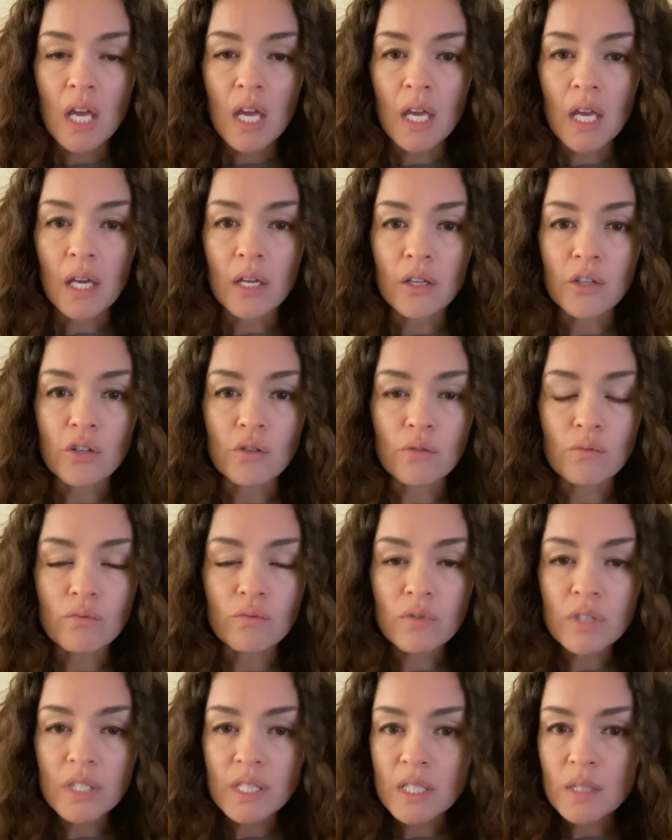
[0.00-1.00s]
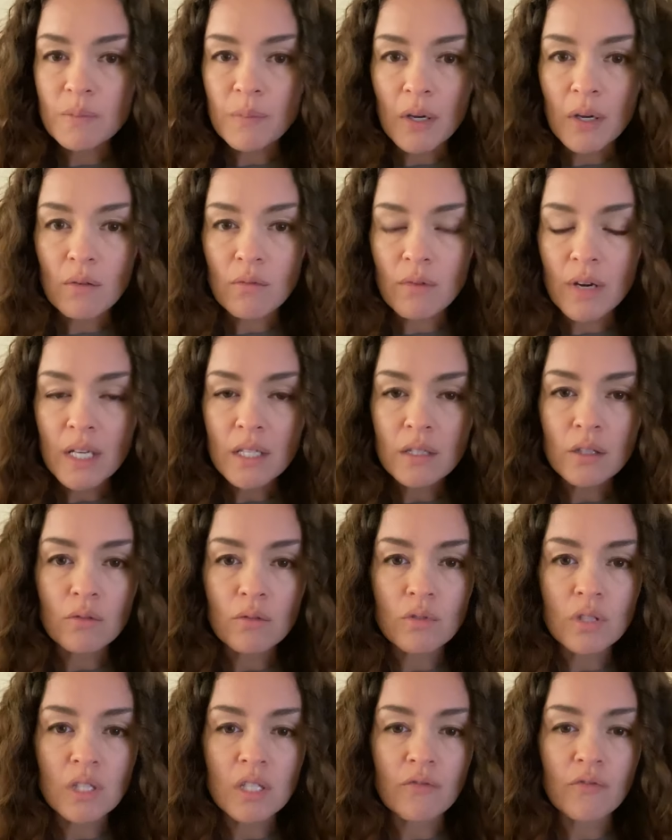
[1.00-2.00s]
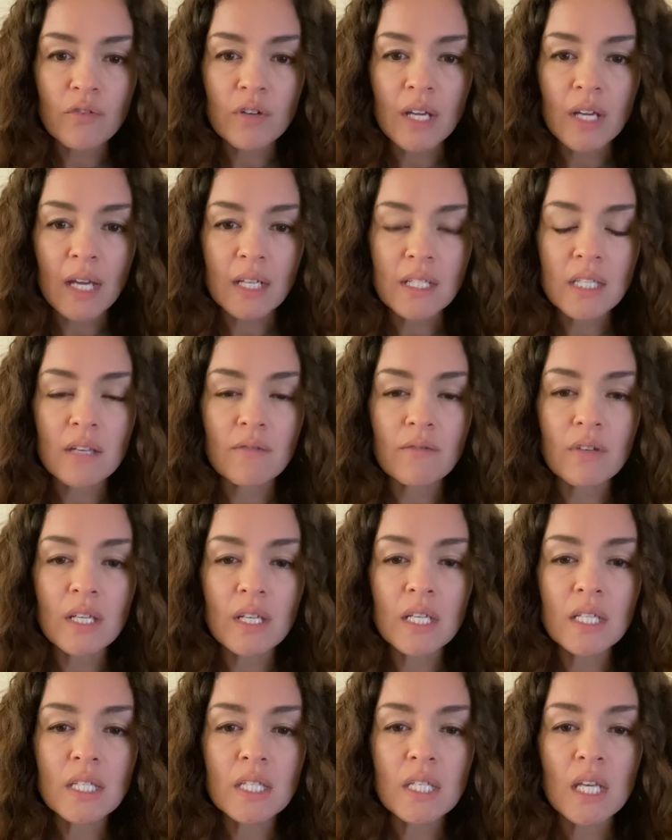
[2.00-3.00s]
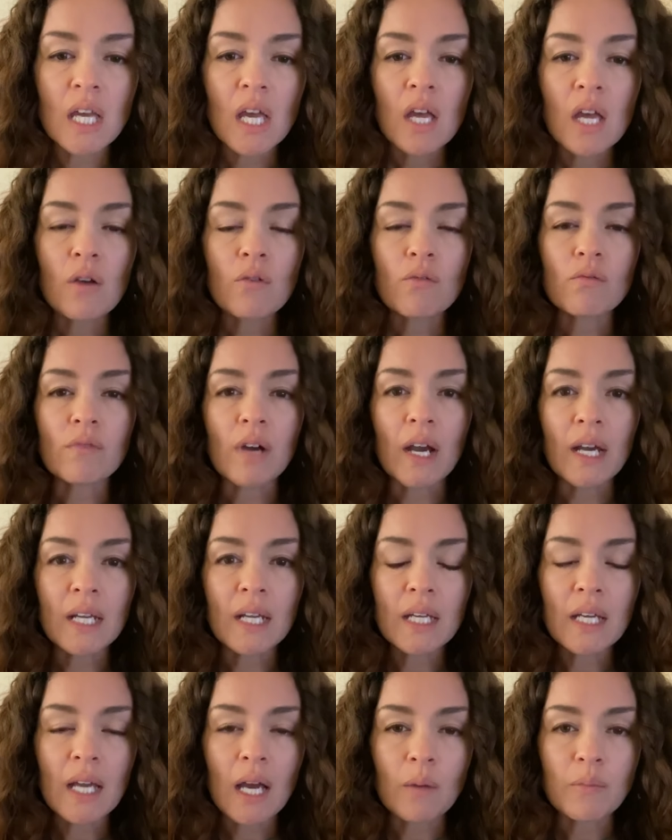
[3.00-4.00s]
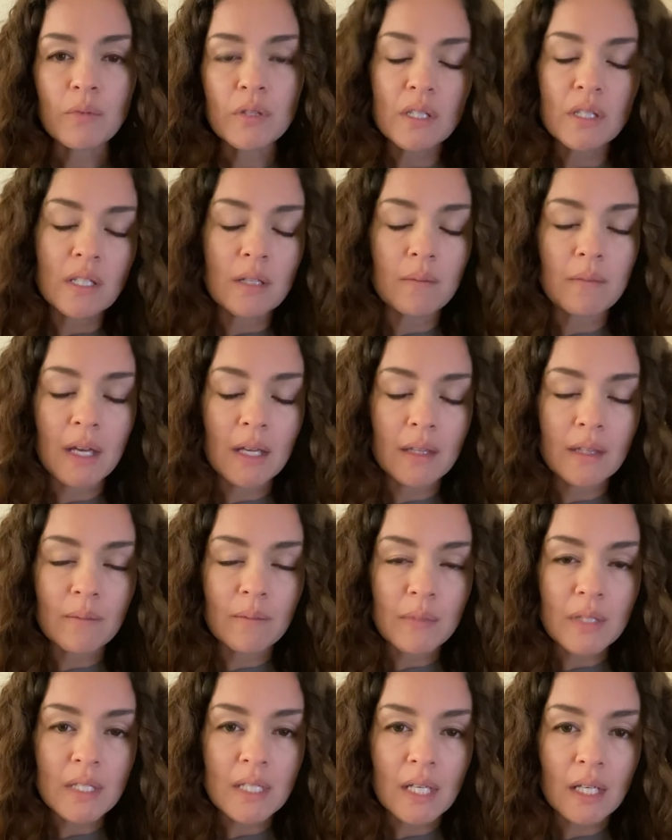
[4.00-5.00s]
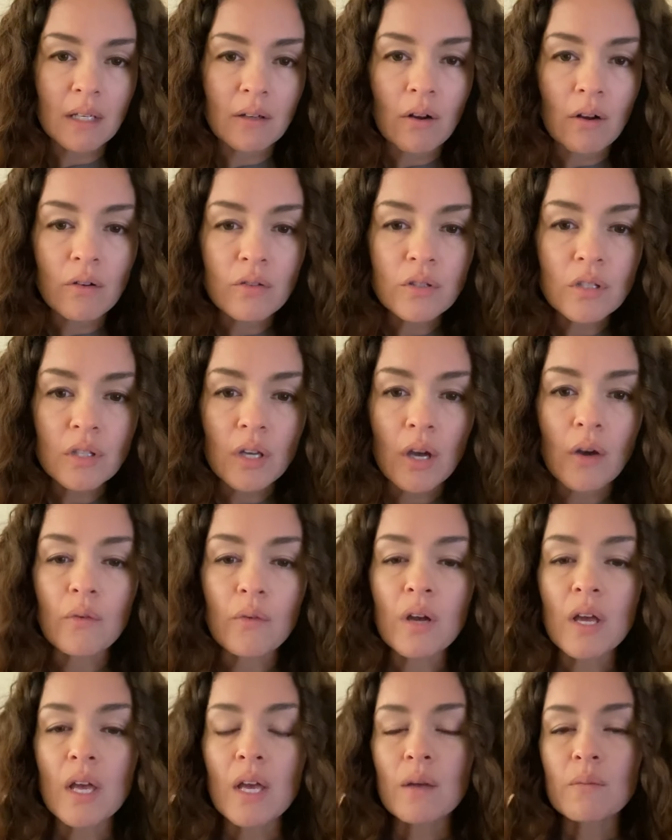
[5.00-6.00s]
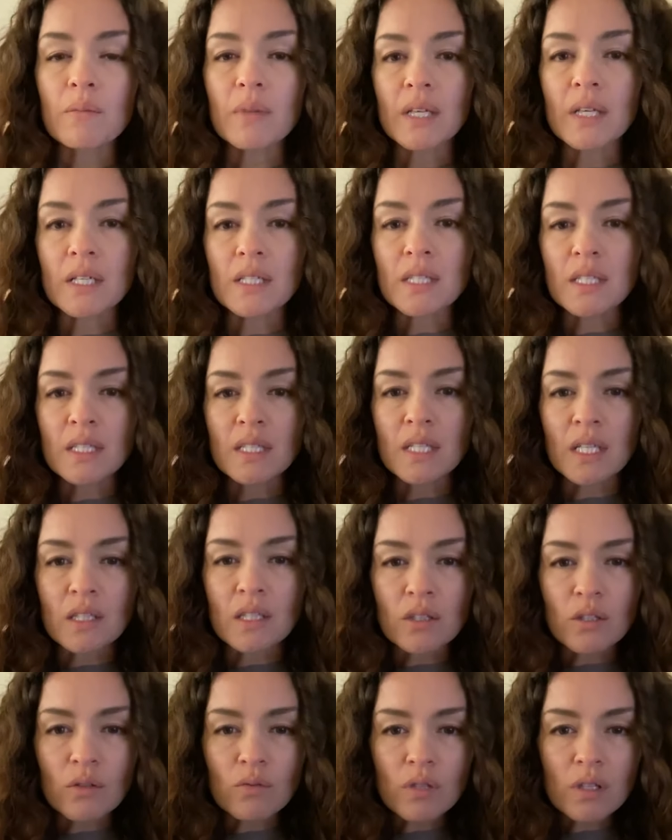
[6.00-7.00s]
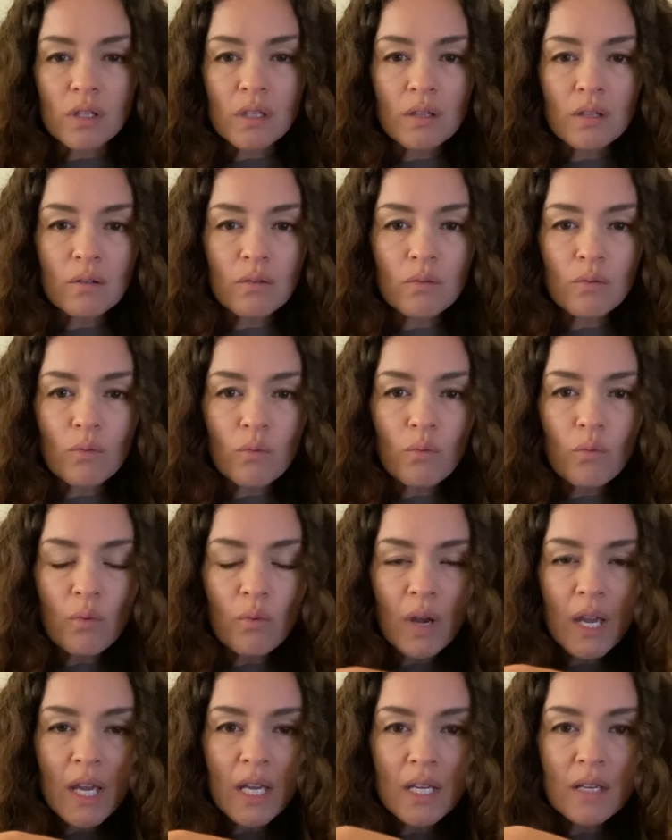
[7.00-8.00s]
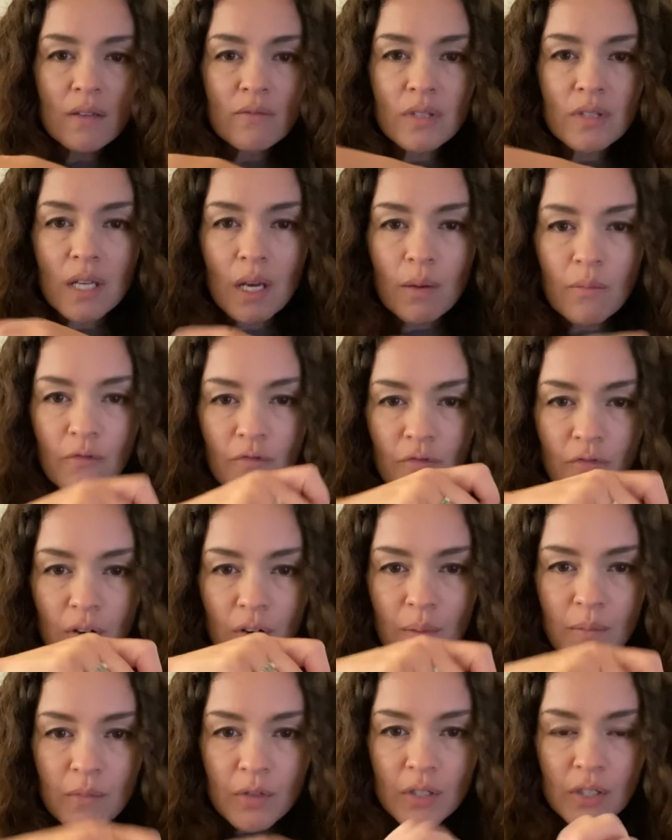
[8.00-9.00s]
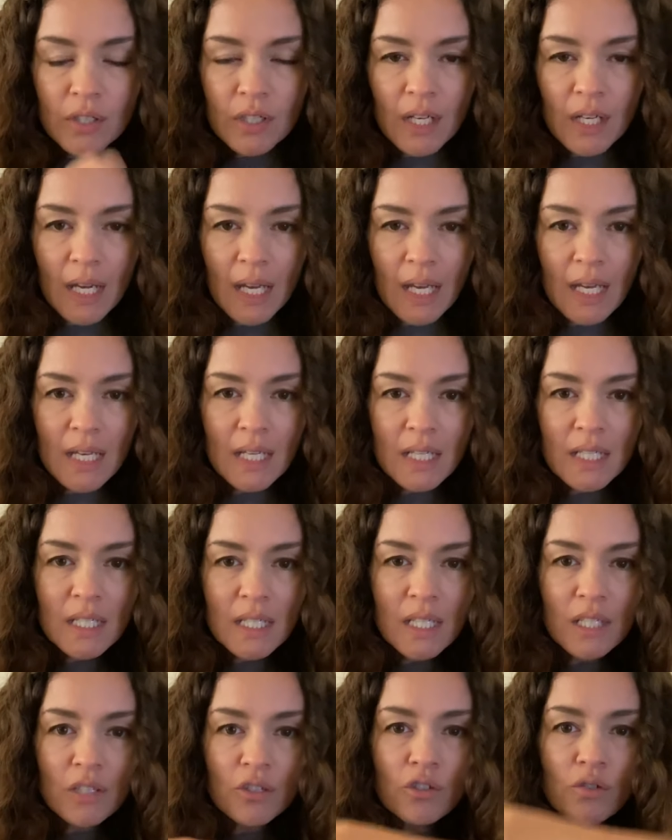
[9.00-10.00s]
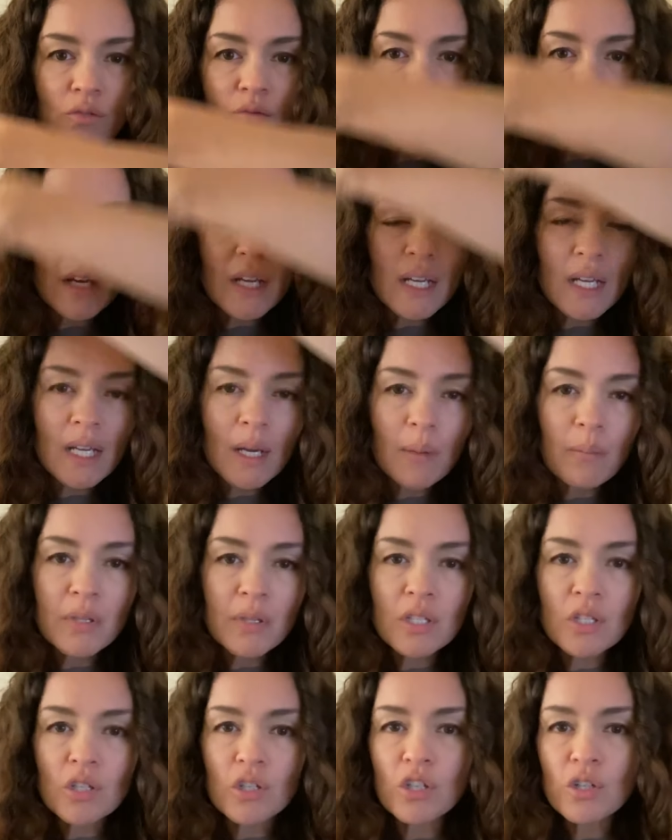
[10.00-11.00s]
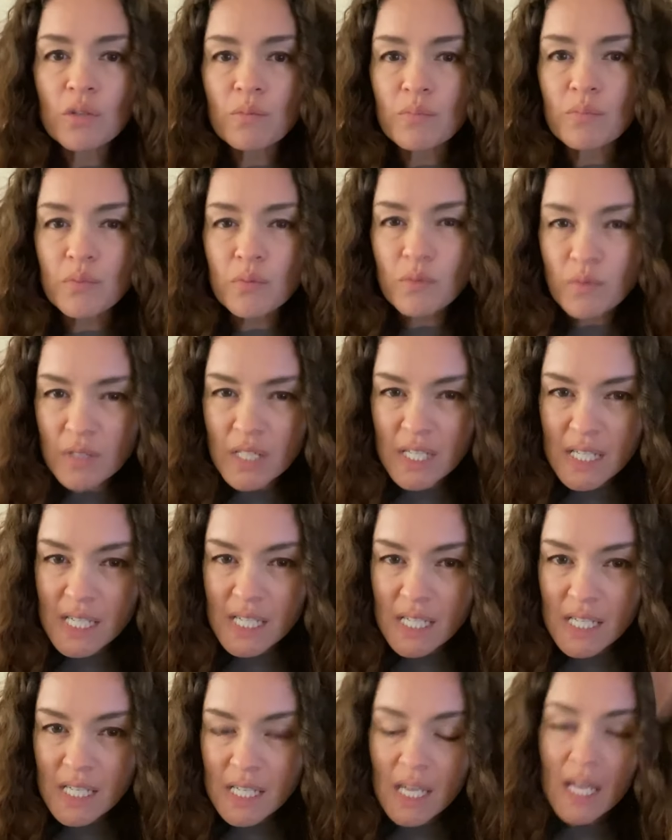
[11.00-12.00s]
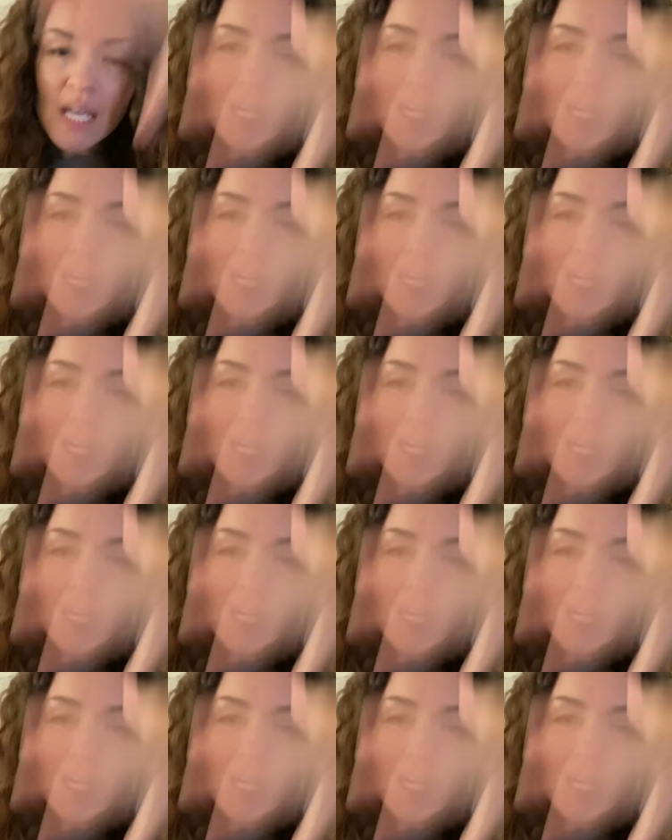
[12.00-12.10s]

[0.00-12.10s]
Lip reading: and your read, spell, write, those different activities, writing helps to make them stick also, because it sends those little waves up from your hand as you're writing up into your brain,